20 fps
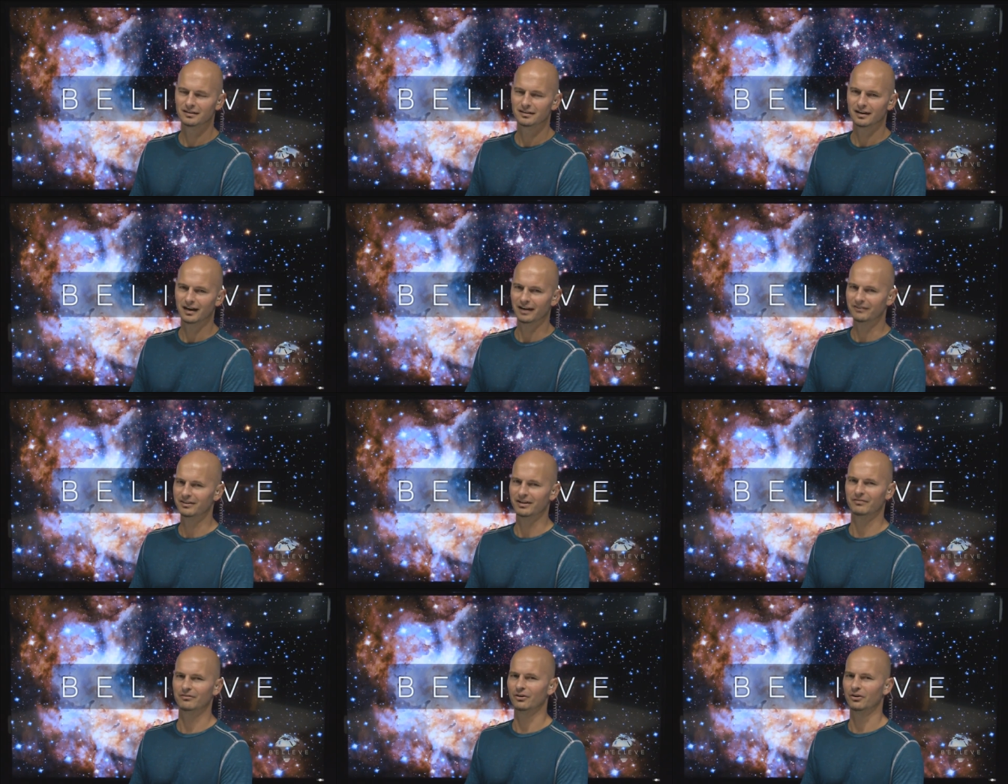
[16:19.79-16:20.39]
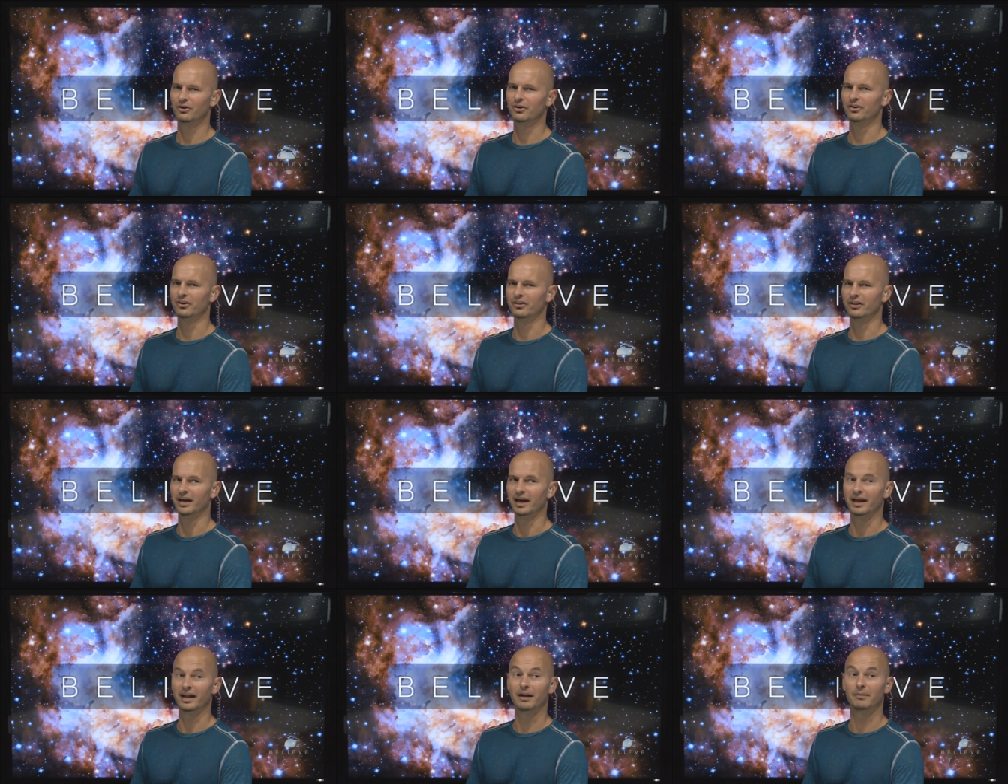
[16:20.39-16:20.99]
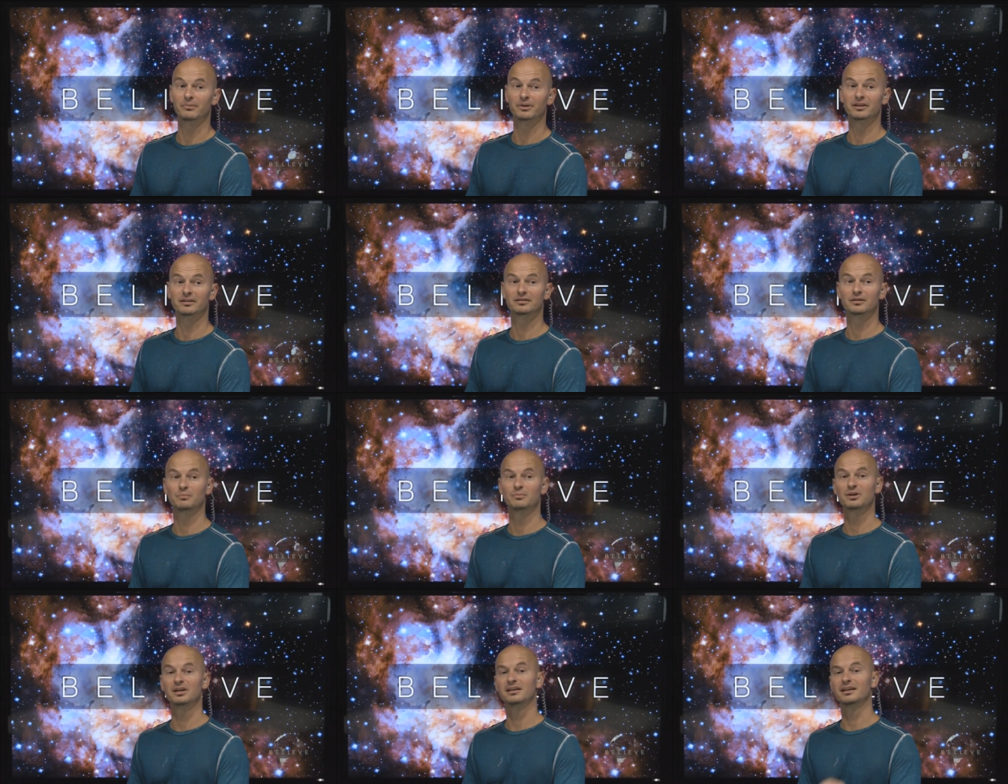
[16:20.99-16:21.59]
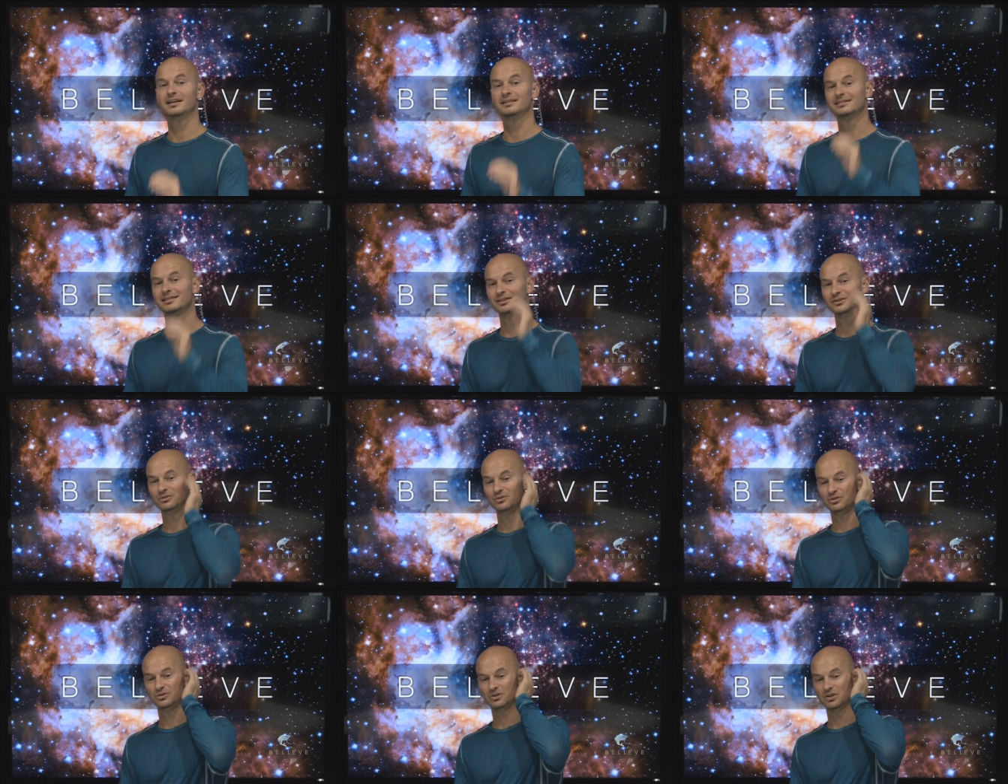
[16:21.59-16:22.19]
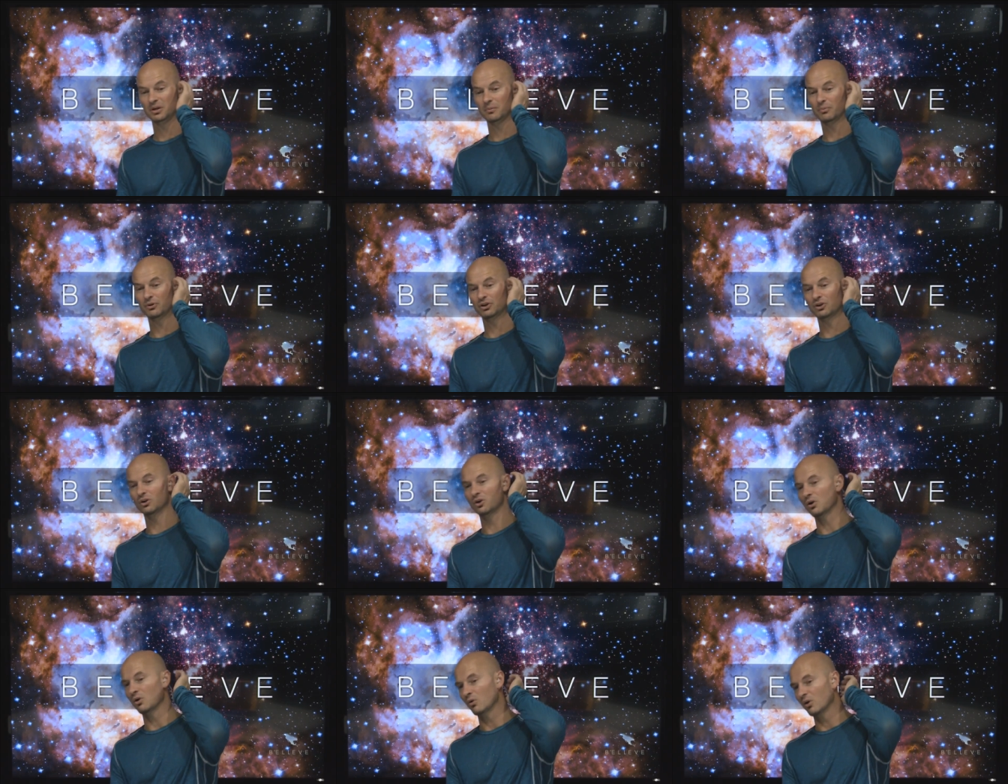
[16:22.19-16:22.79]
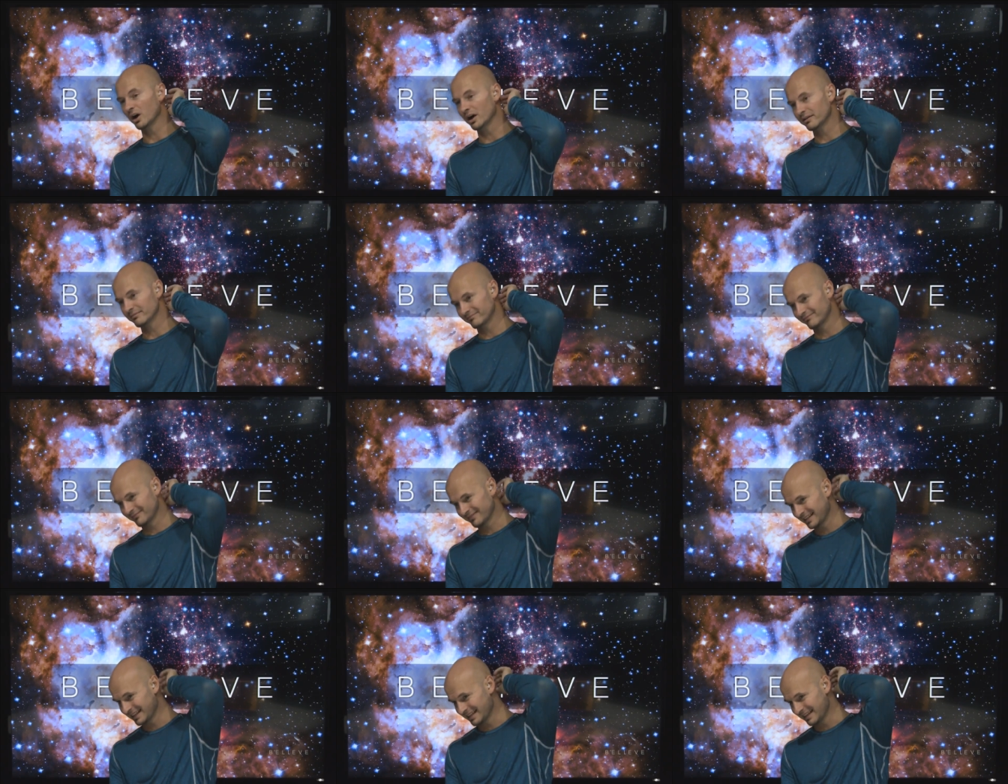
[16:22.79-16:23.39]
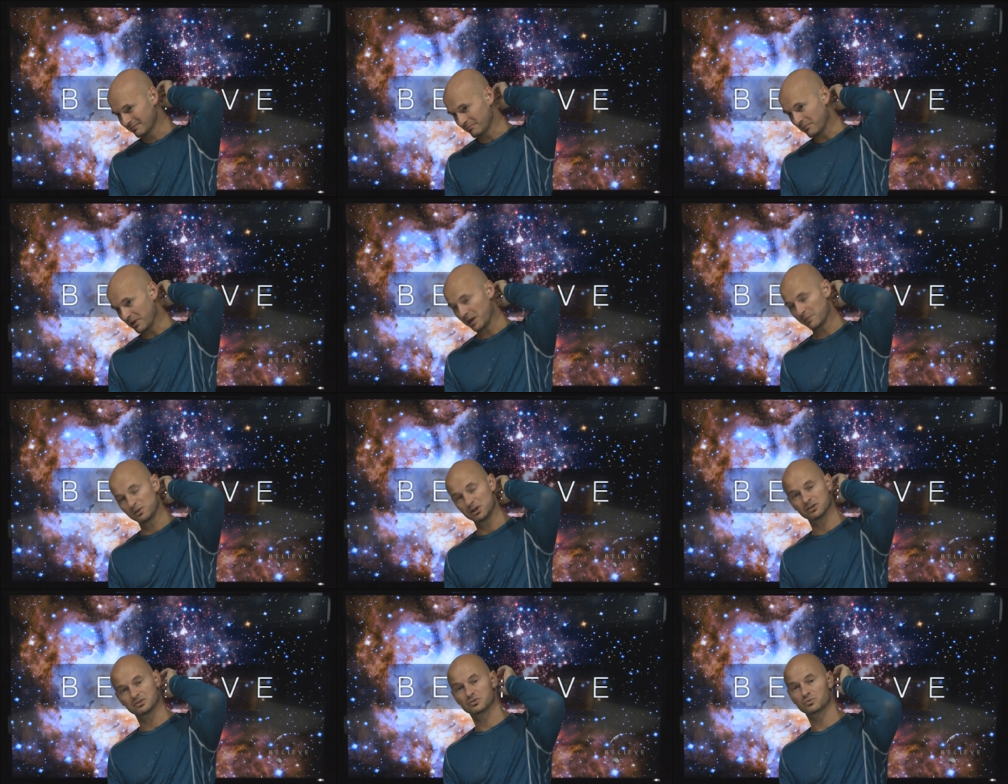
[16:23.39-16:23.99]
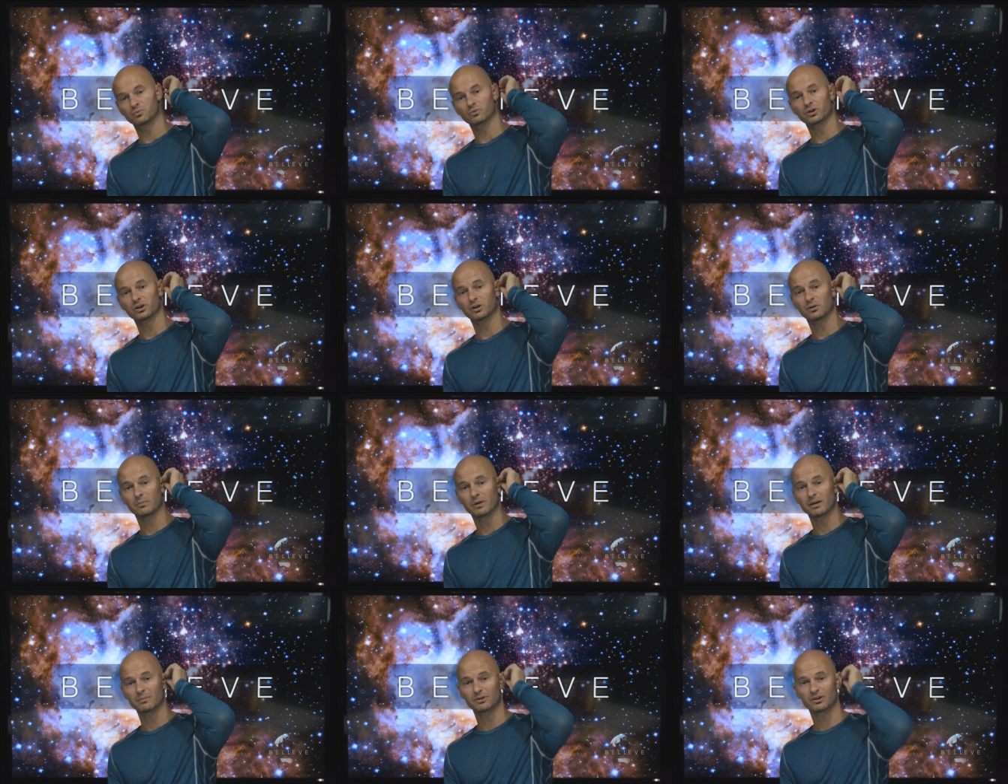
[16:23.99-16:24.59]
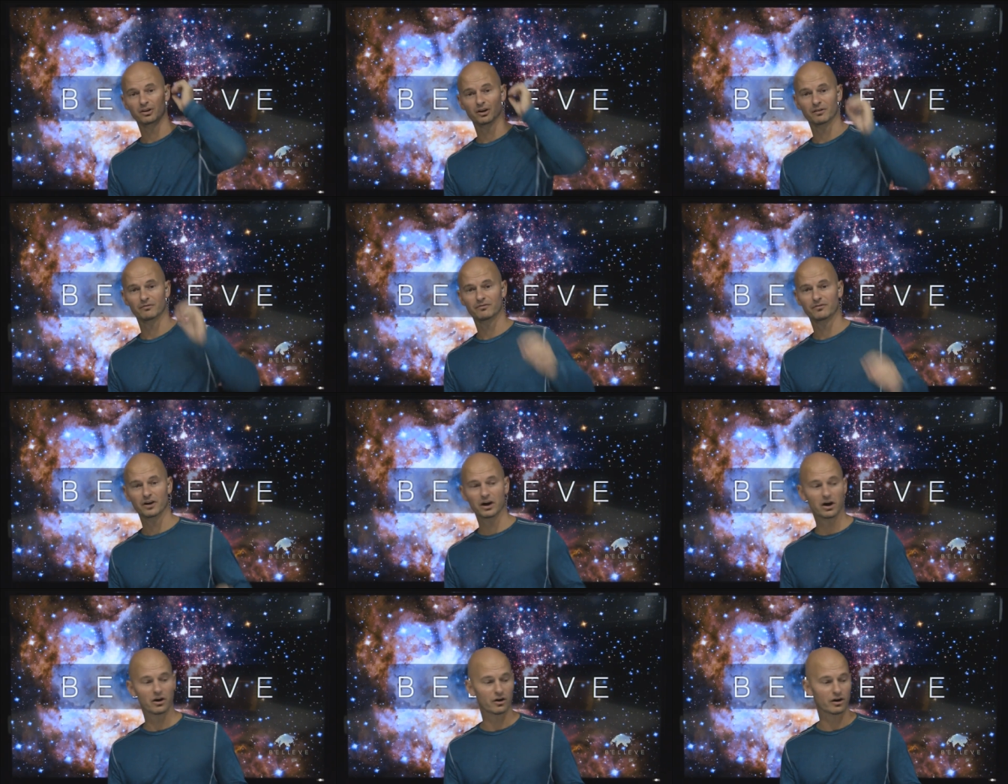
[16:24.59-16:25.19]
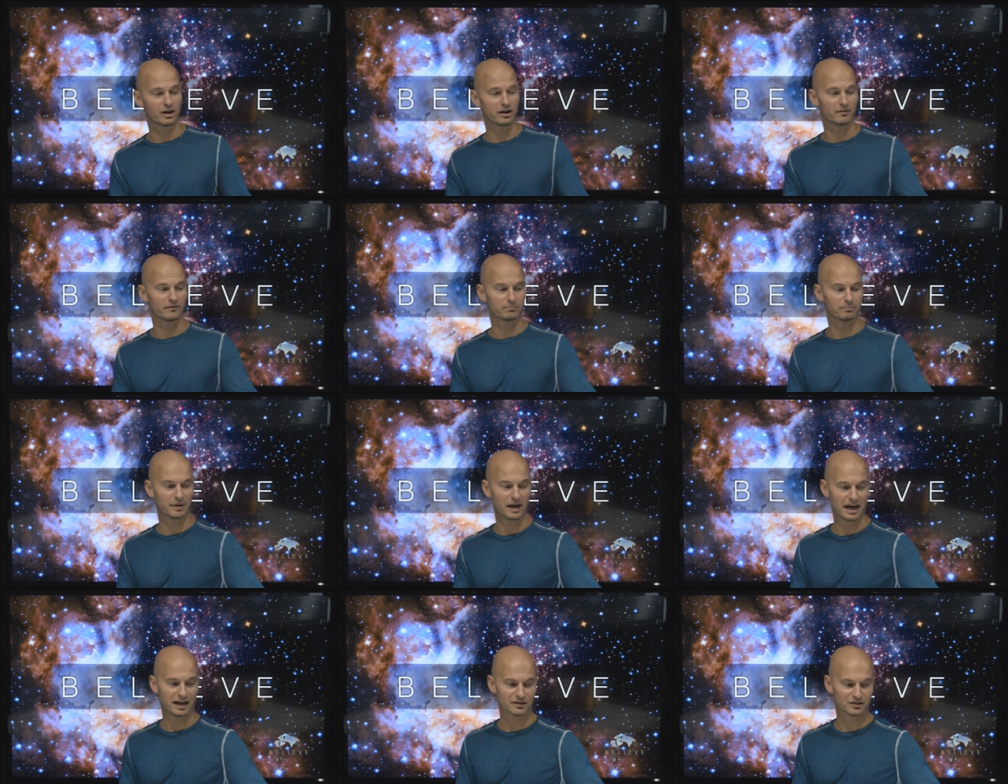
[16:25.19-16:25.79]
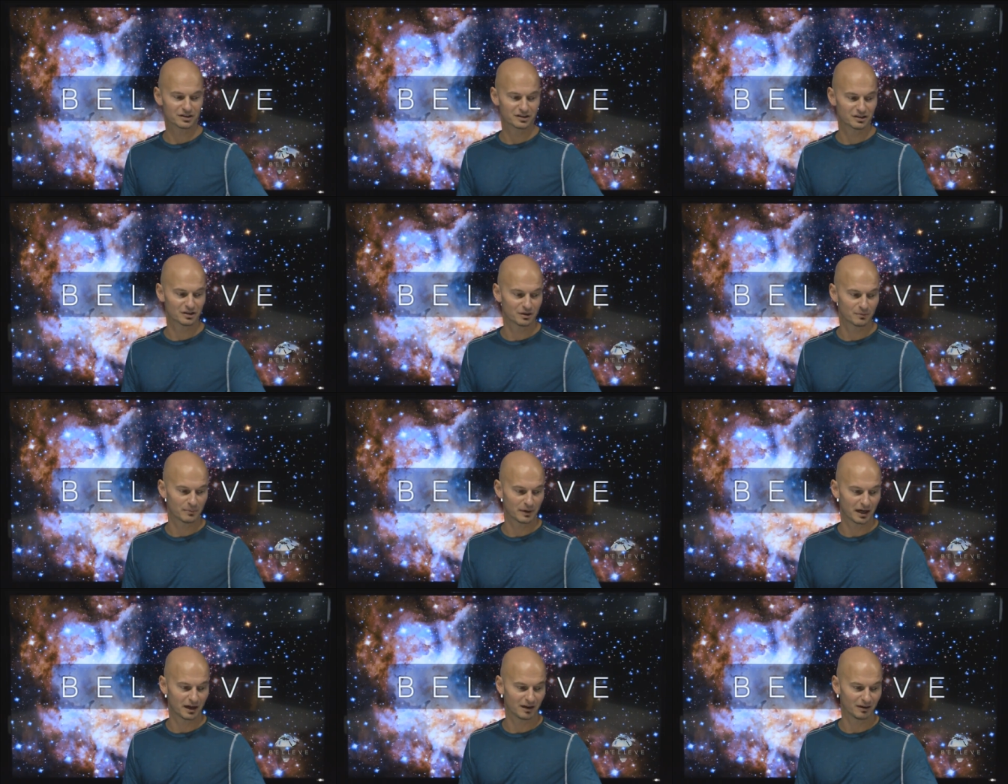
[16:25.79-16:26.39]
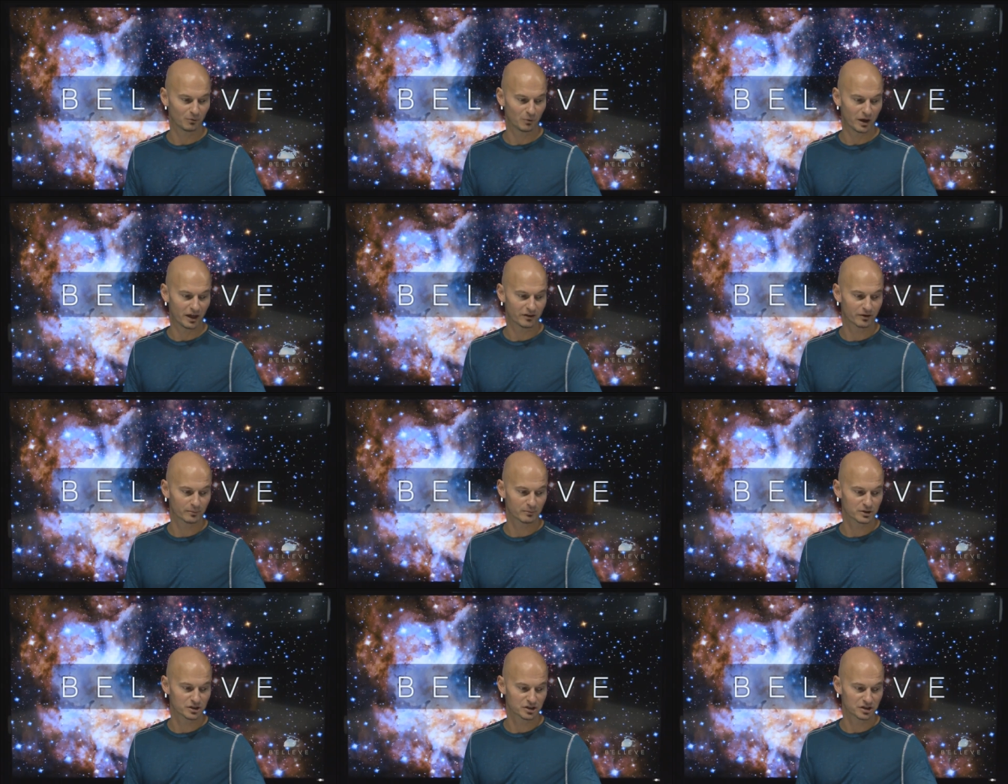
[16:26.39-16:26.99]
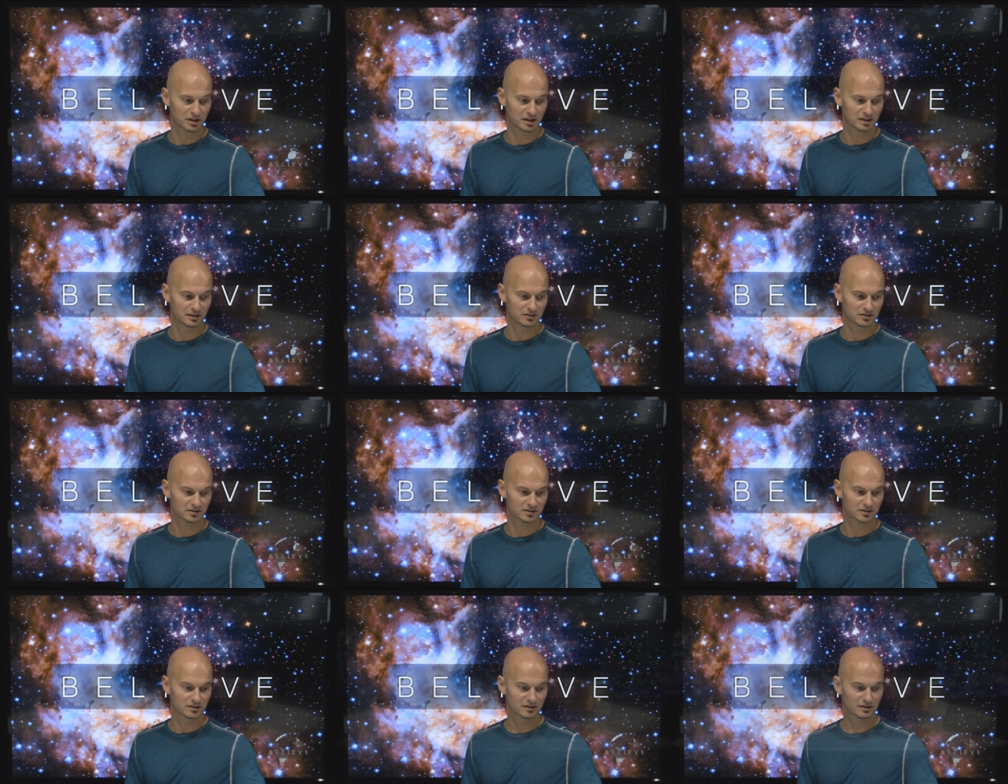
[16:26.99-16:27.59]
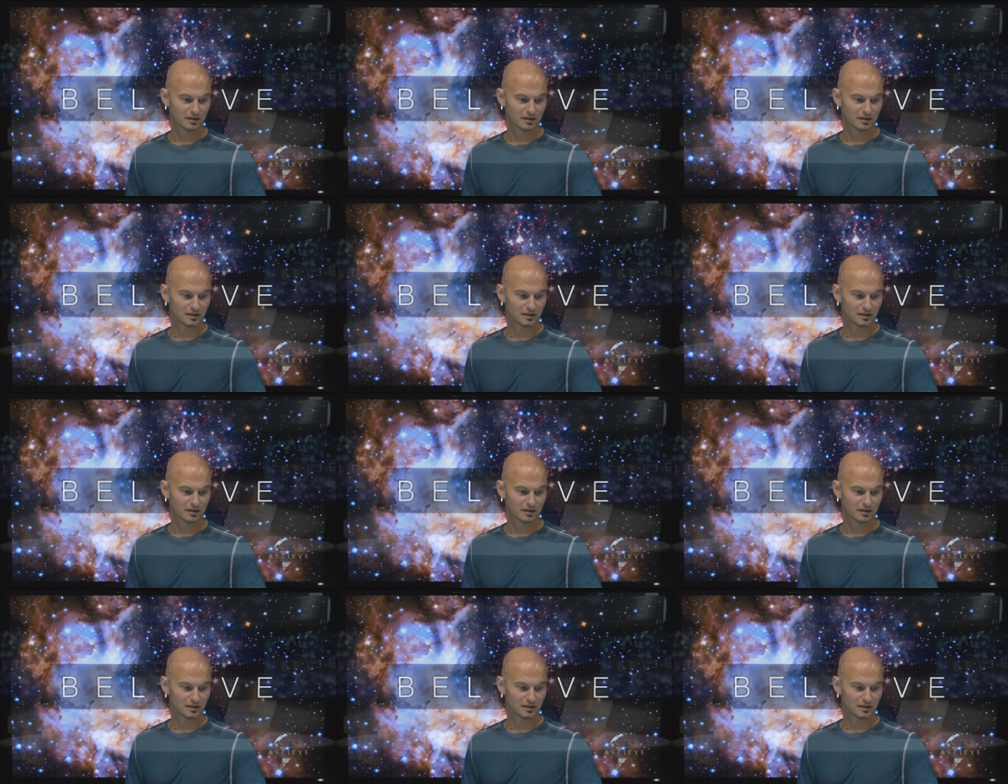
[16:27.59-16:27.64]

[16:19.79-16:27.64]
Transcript: I've never heard of that. I mean, to me, that's interesting. But you know what? Maybe it's real. Maybe they're very passionate about weather machines